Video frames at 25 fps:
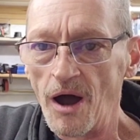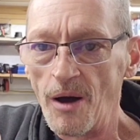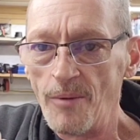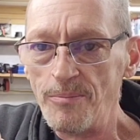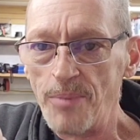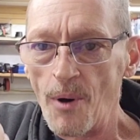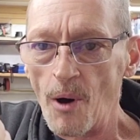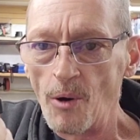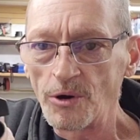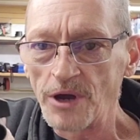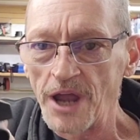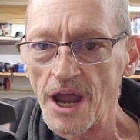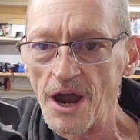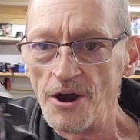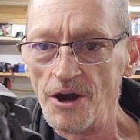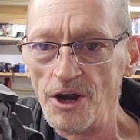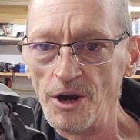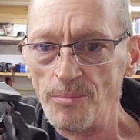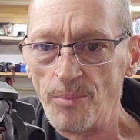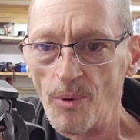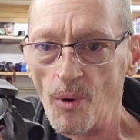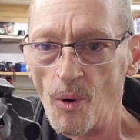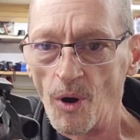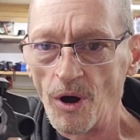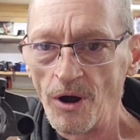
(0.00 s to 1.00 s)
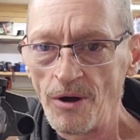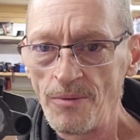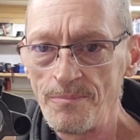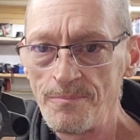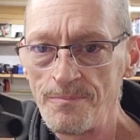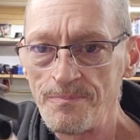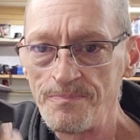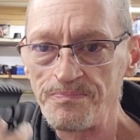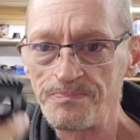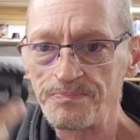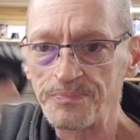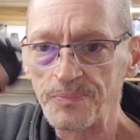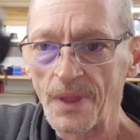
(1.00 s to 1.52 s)
bolt carrier bore,
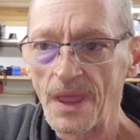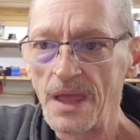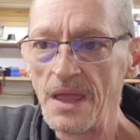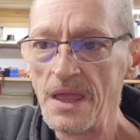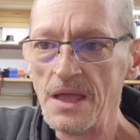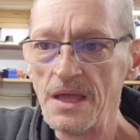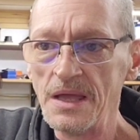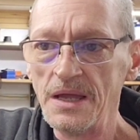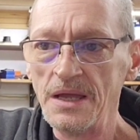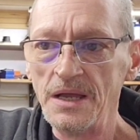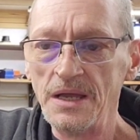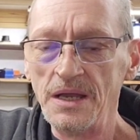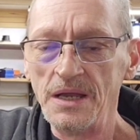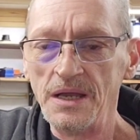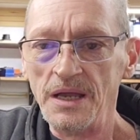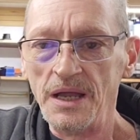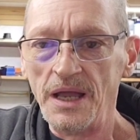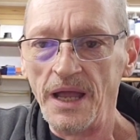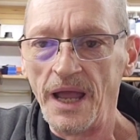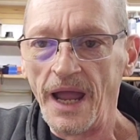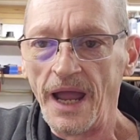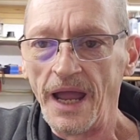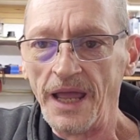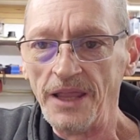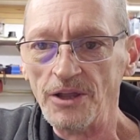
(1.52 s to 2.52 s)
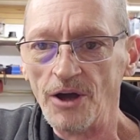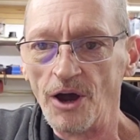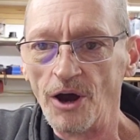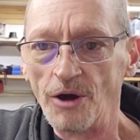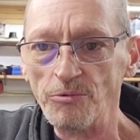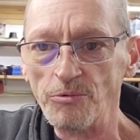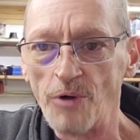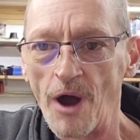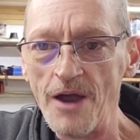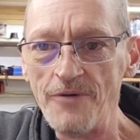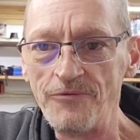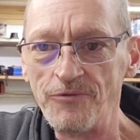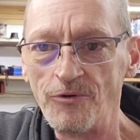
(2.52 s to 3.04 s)
and our
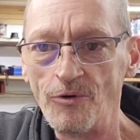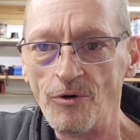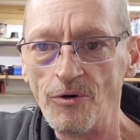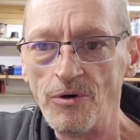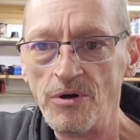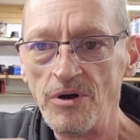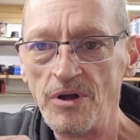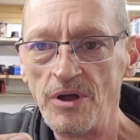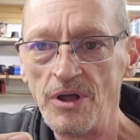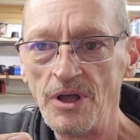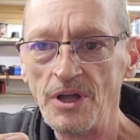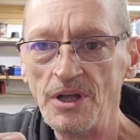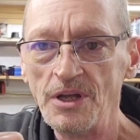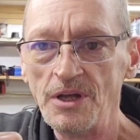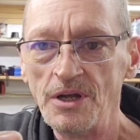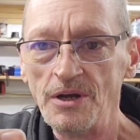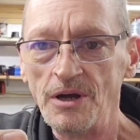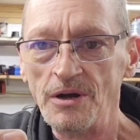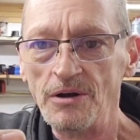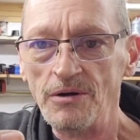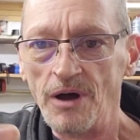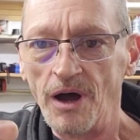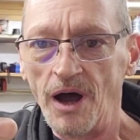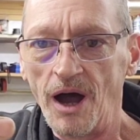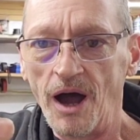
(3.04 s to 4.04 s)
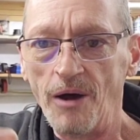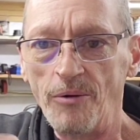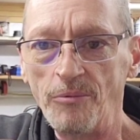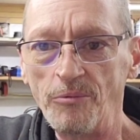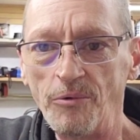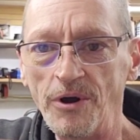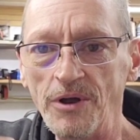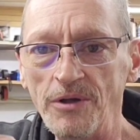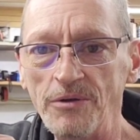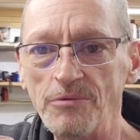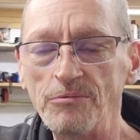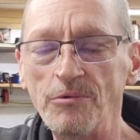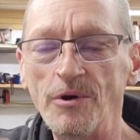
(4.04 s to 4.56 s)
rifle
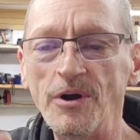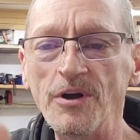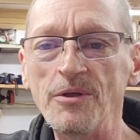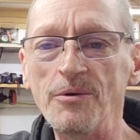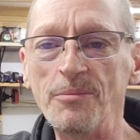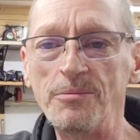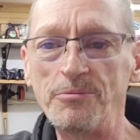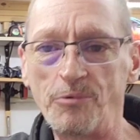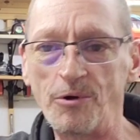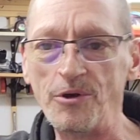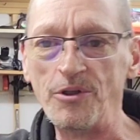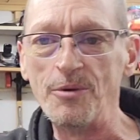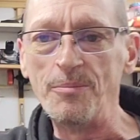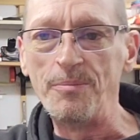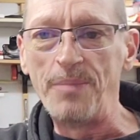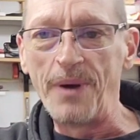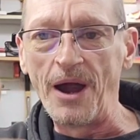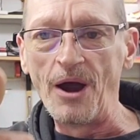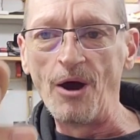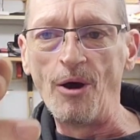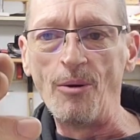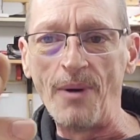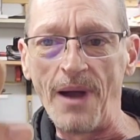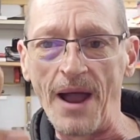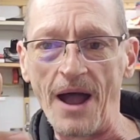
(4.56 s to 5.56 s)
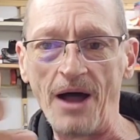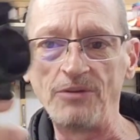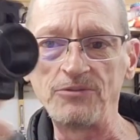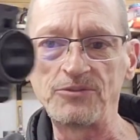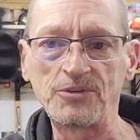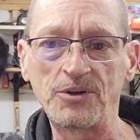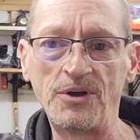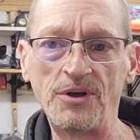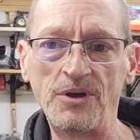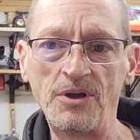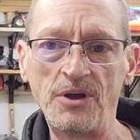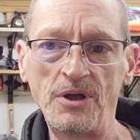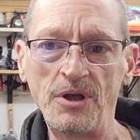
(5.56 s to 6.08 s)
where the barrel
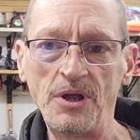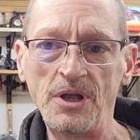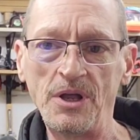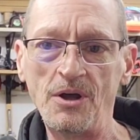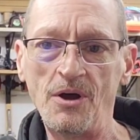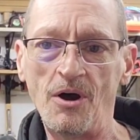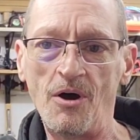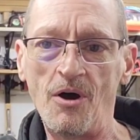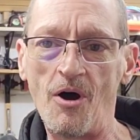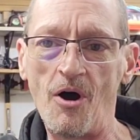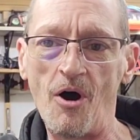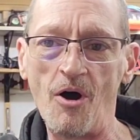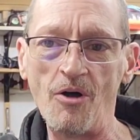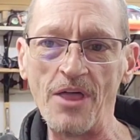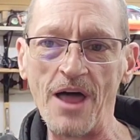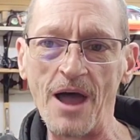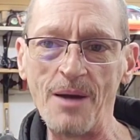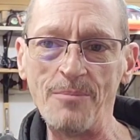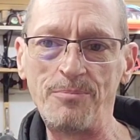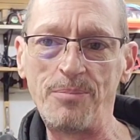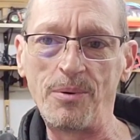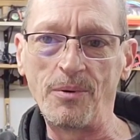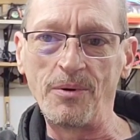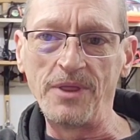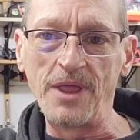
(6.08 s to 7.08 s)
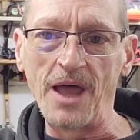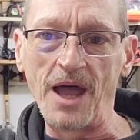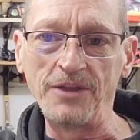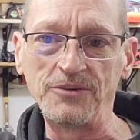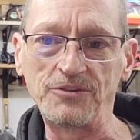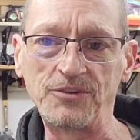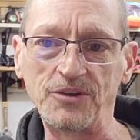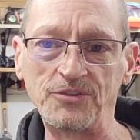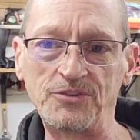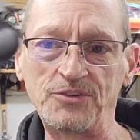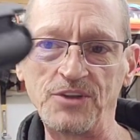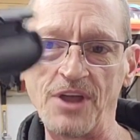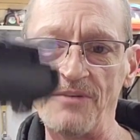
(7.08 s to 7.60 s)
mounts. All
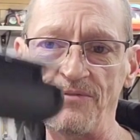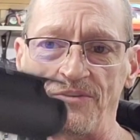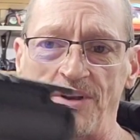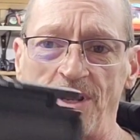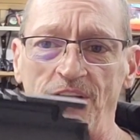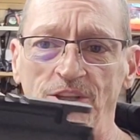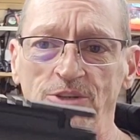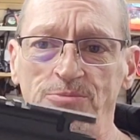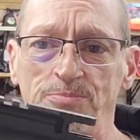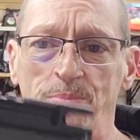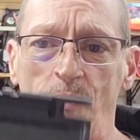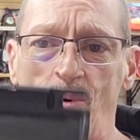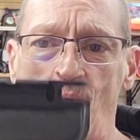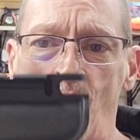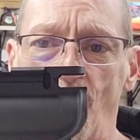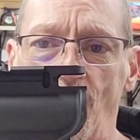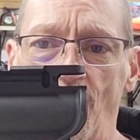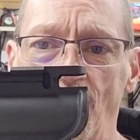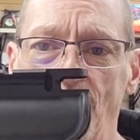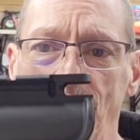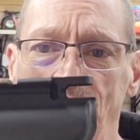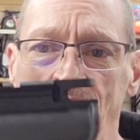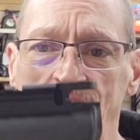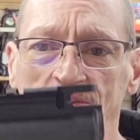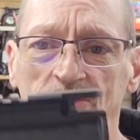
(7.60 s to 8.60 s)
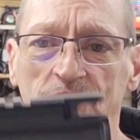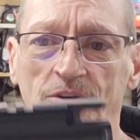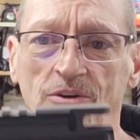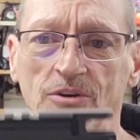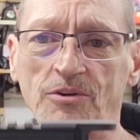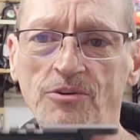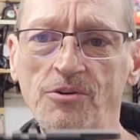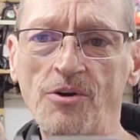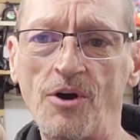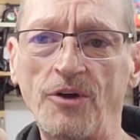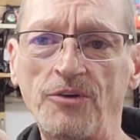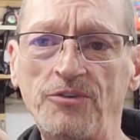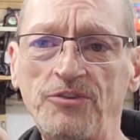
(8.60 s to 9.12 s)
that's a 7-inch bore, so
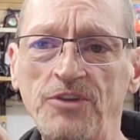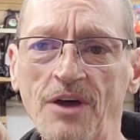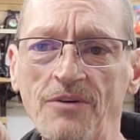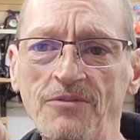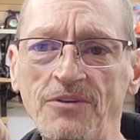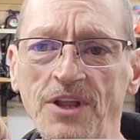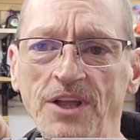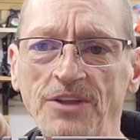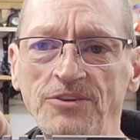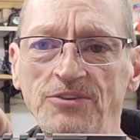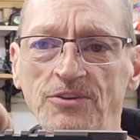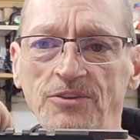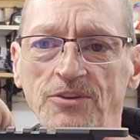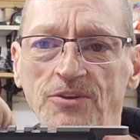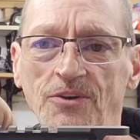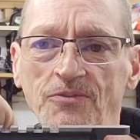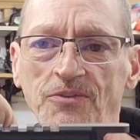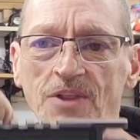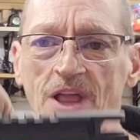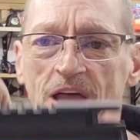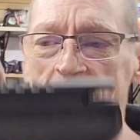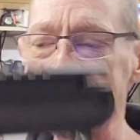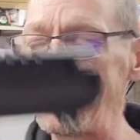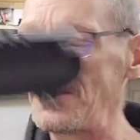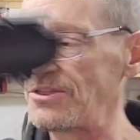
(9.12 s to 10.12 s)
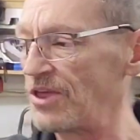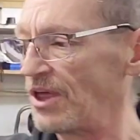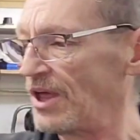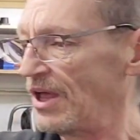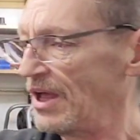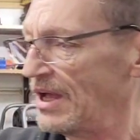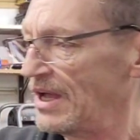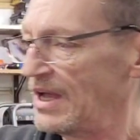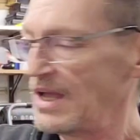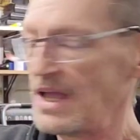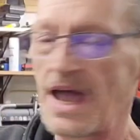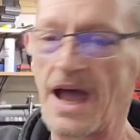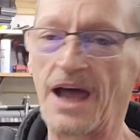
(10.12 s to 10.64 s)
across 7 inches of length,
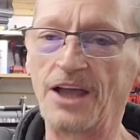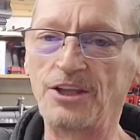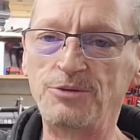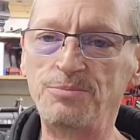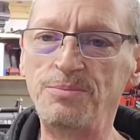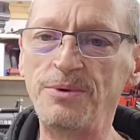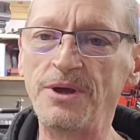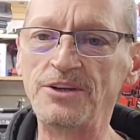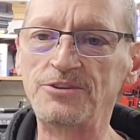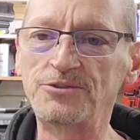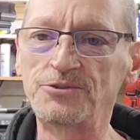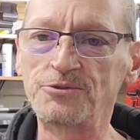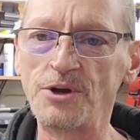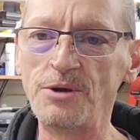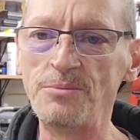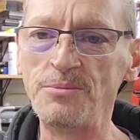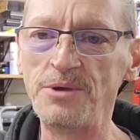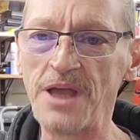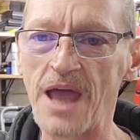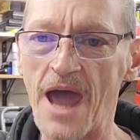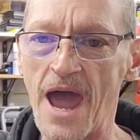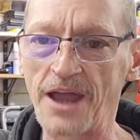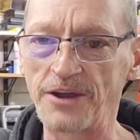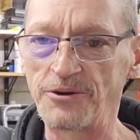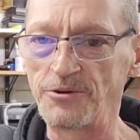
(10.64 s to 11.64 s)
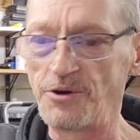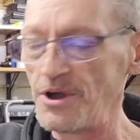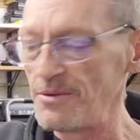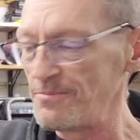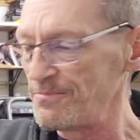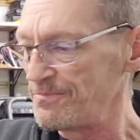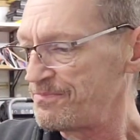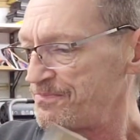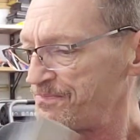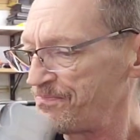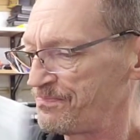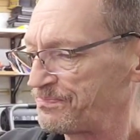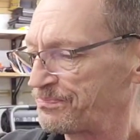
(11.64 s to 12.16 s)
has to be extremely accurate.